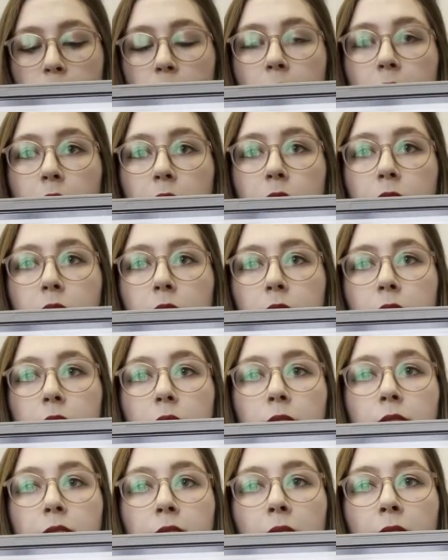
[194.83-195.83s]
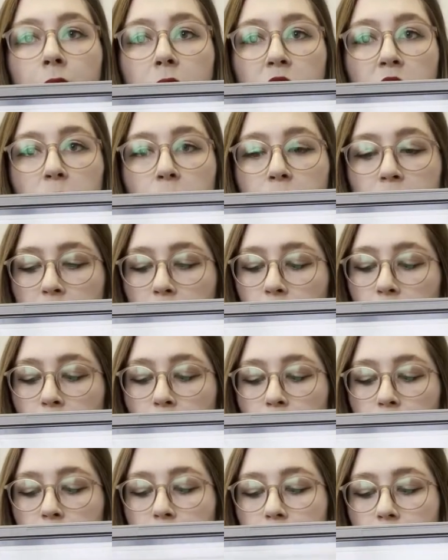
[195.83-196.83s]
That is a style choice of
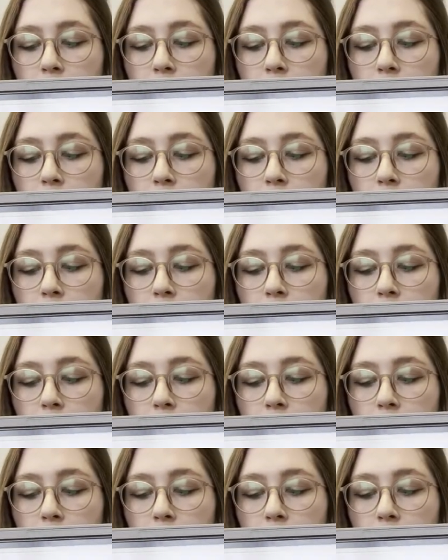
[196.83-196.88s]
yours,